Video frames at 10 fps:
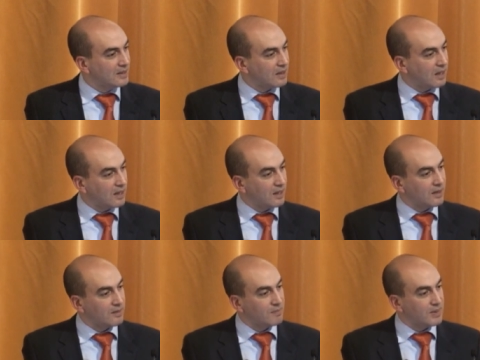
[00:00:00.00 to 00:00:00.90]
Uh,
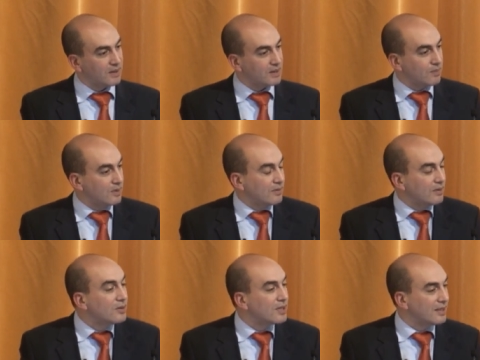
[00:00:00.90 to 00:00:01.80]
because we're
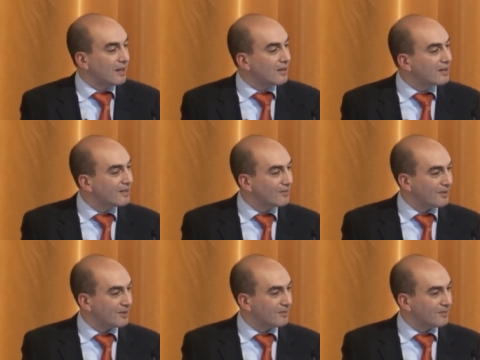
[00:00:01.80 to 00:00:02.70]
usually not looking for
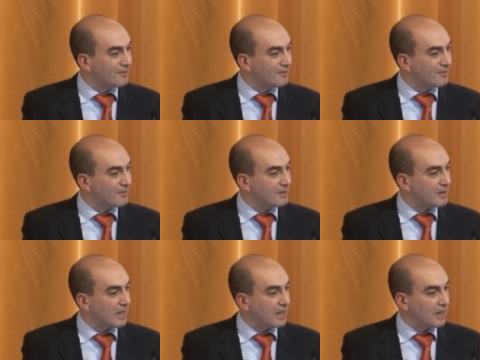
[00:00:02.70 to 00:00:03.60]
it. Uh,
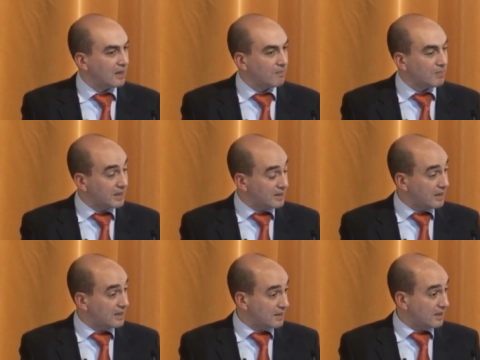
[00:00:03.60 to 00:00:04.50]
but it, it
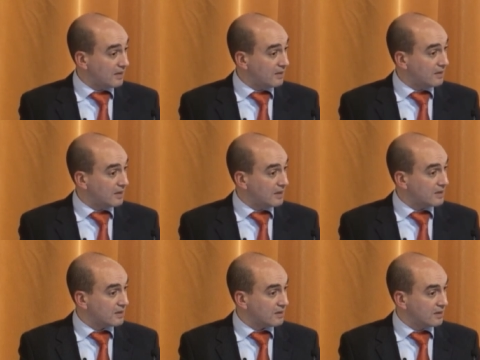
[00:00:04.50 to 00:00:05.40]
is there. It
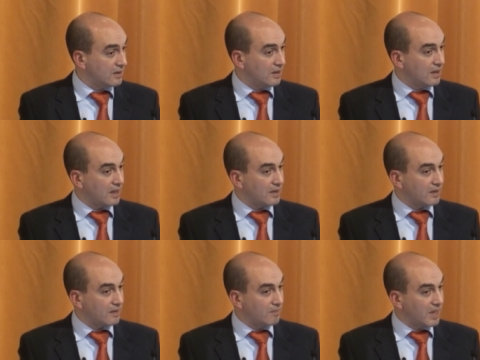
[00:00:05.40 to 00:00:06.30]
is, I think,
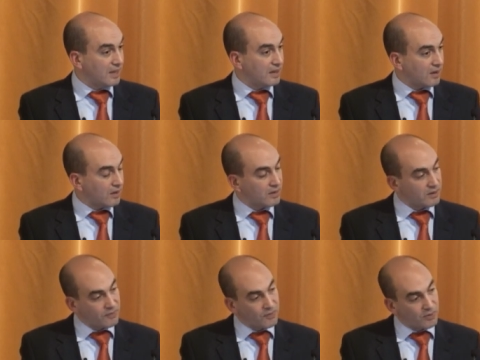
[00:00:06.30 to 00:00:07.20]
making it harder
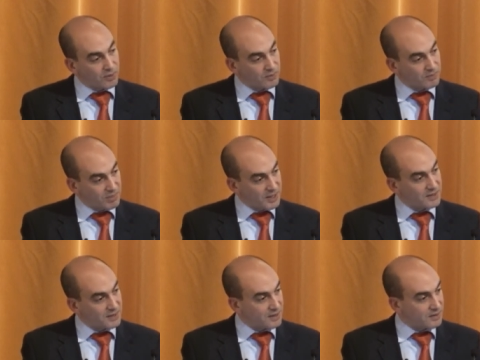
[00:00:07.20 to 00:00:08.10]
for
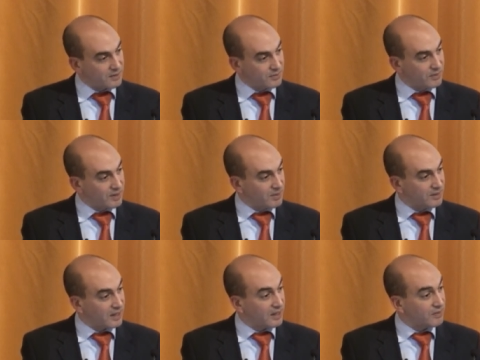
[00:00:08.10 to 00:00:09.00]
patients to
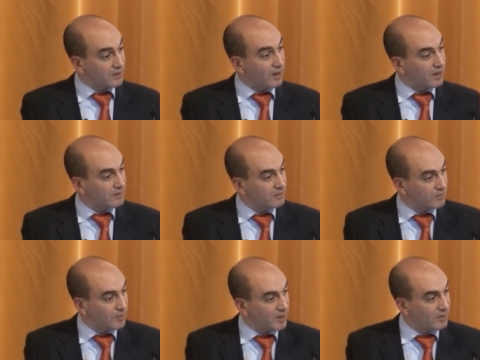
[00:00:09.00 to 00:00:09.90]
rehabilitate if they're not
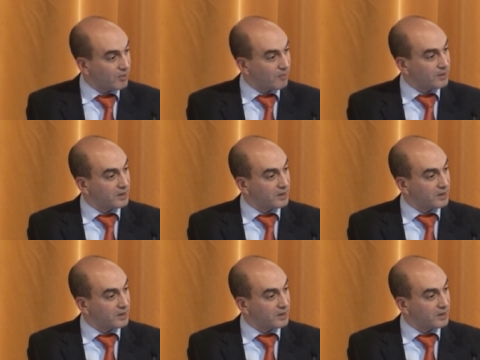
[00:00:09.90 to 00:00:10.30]
prepared properly.